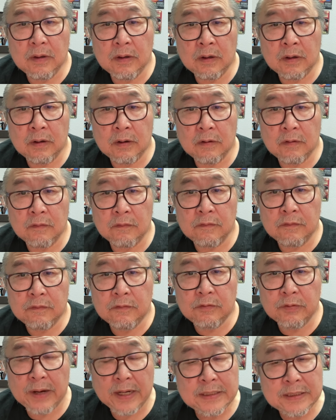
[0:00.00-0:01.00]
of
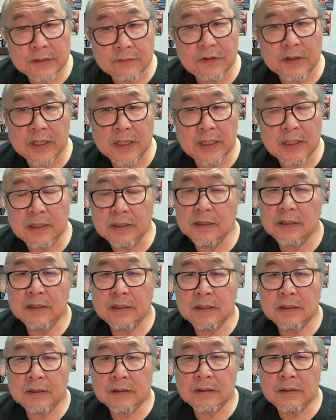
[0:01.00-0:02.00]
creativity
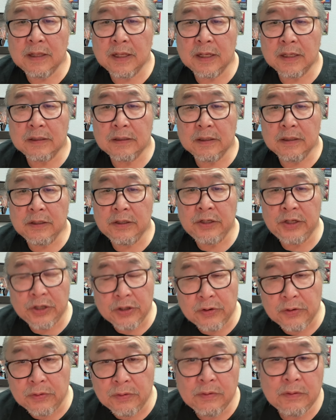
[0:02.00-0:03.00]
that
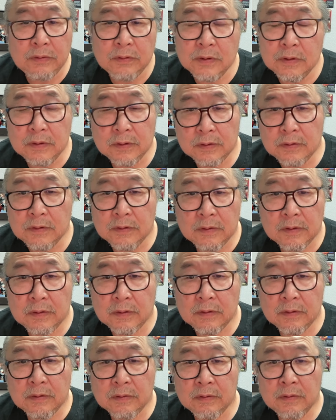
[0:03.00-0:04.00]
you,
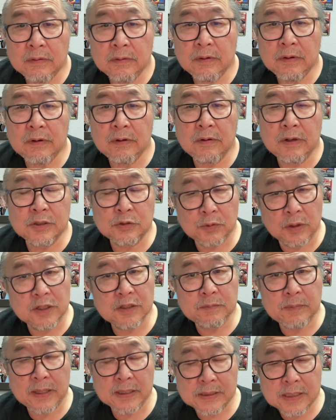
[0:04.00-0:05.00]
you know, as well
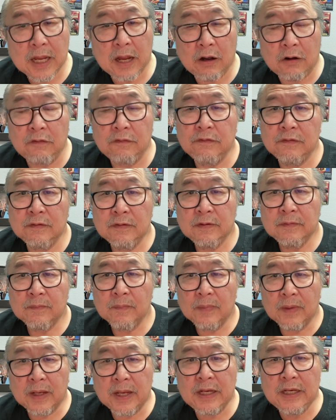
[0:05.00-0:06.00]
as myself,
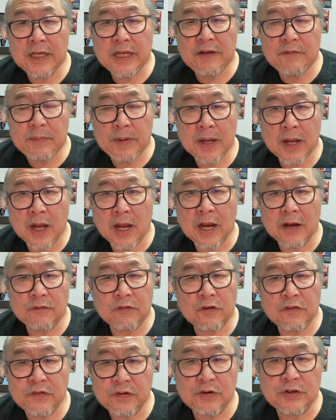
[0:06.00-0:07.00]
can leave behind
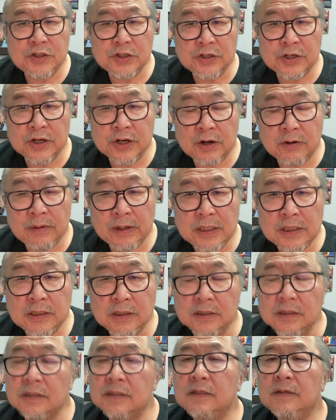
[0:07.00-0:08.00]
for future
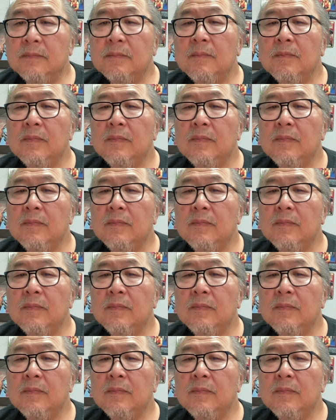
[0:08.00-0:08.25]
generations.